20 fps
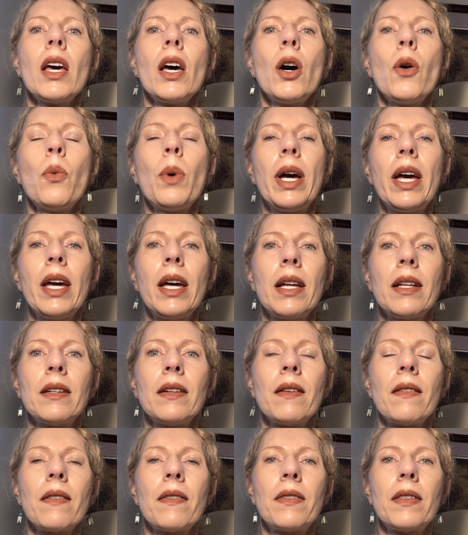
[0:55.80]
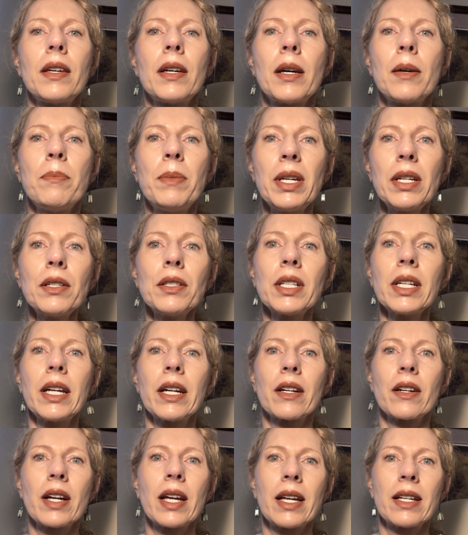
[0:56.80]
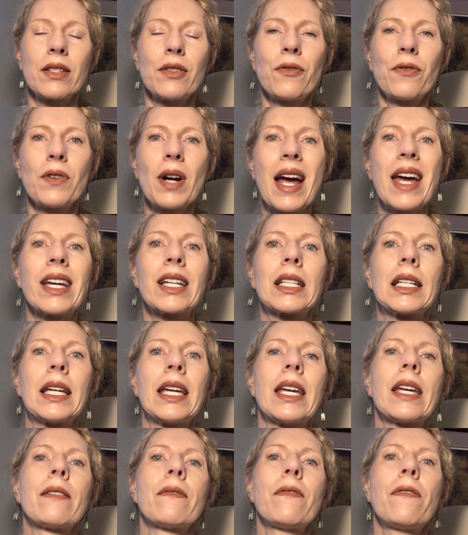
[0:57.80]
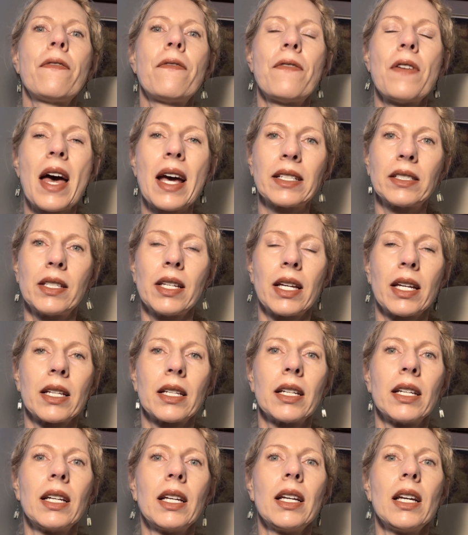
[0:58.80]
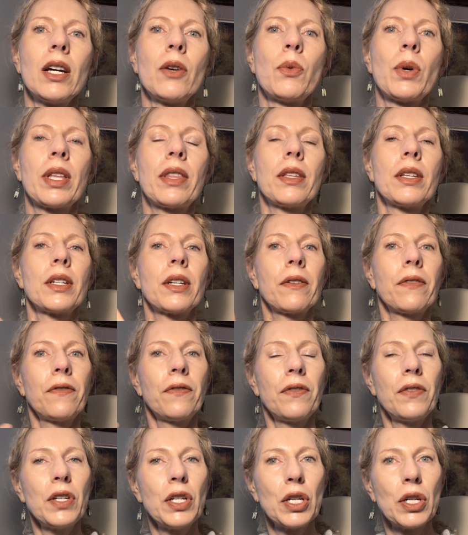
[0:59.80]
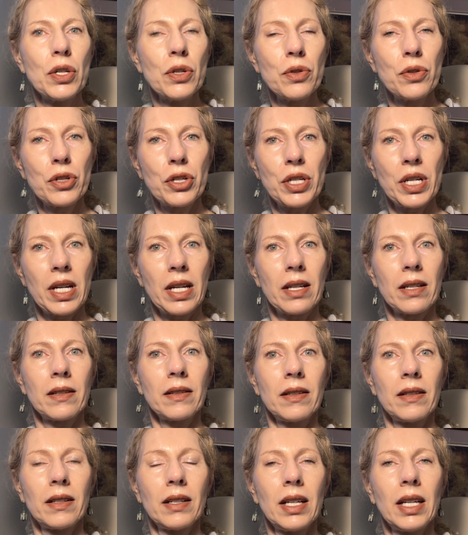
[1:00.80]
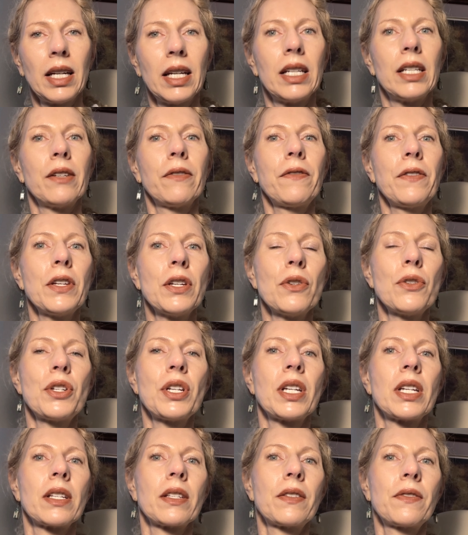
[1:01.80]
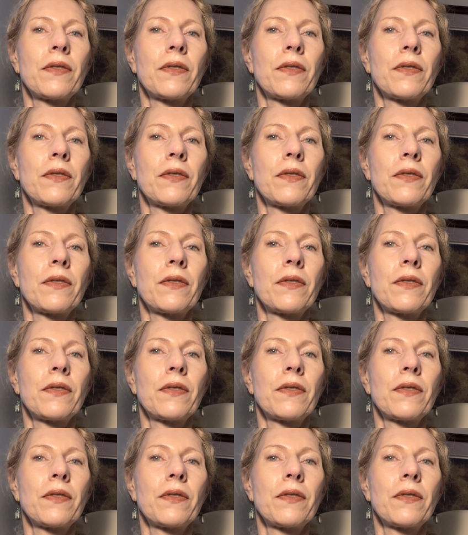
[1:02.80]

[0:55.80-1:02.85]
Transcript: when the middle ear is frankly infected with an effusion is